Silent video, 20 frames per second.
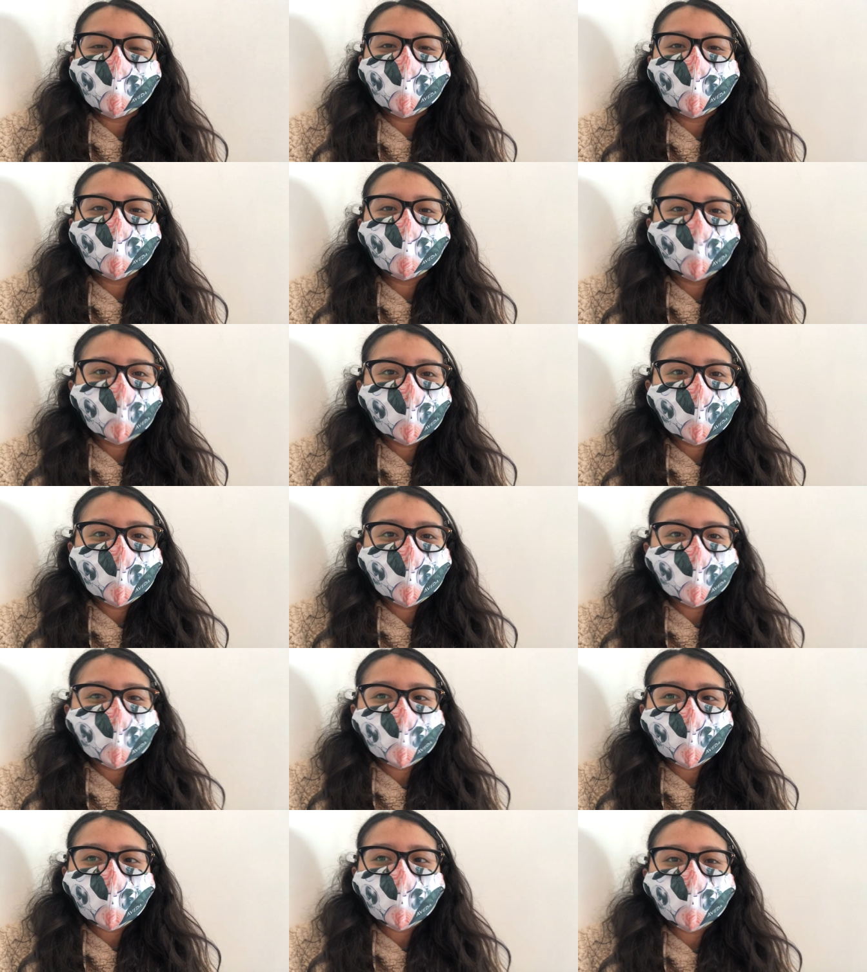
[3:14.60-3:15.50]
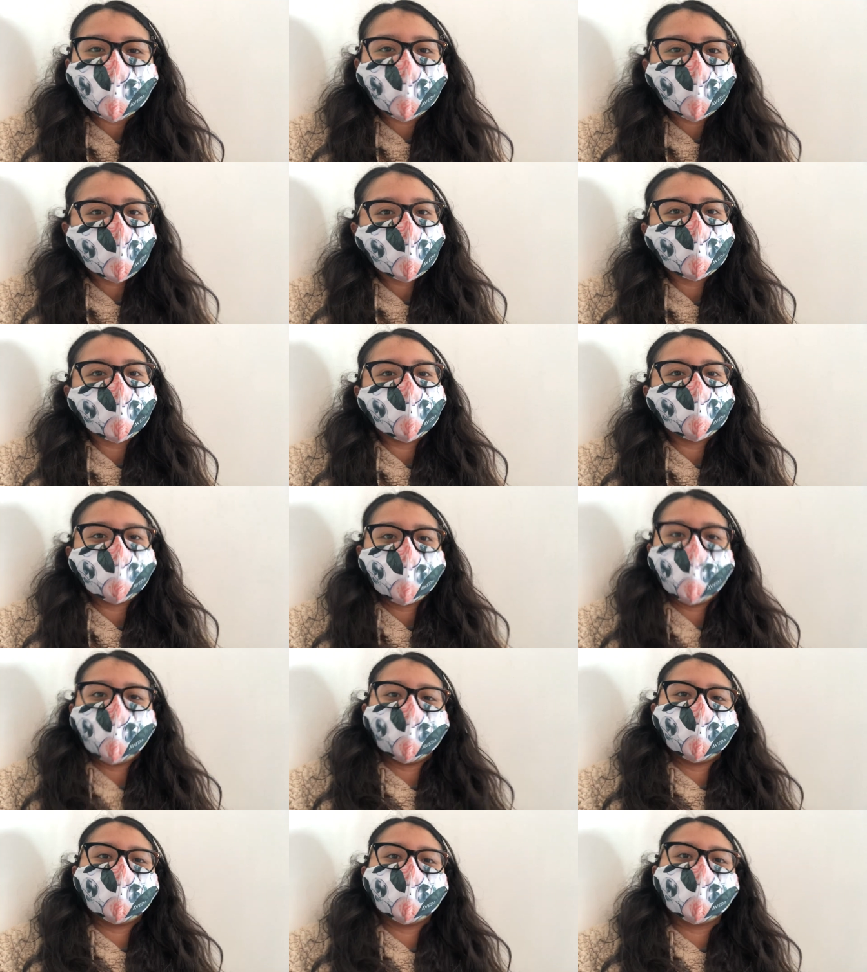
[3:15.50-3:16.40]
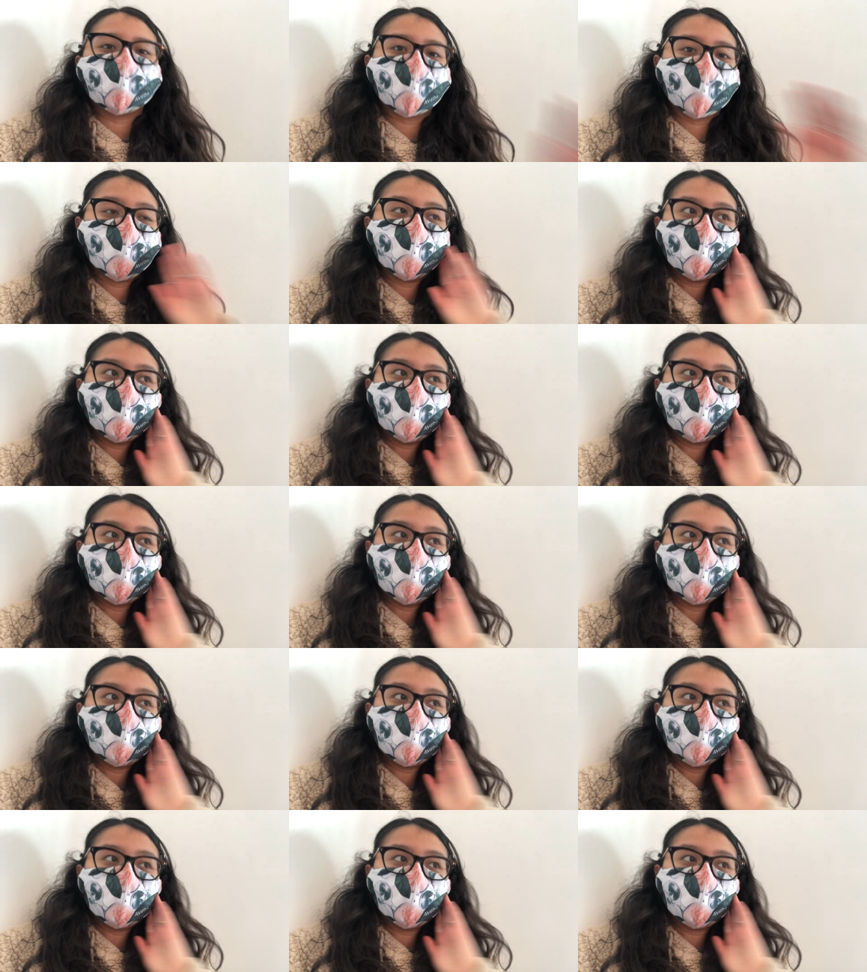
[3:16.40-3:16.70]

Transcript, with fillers: in a building just charging my phone because it's gonna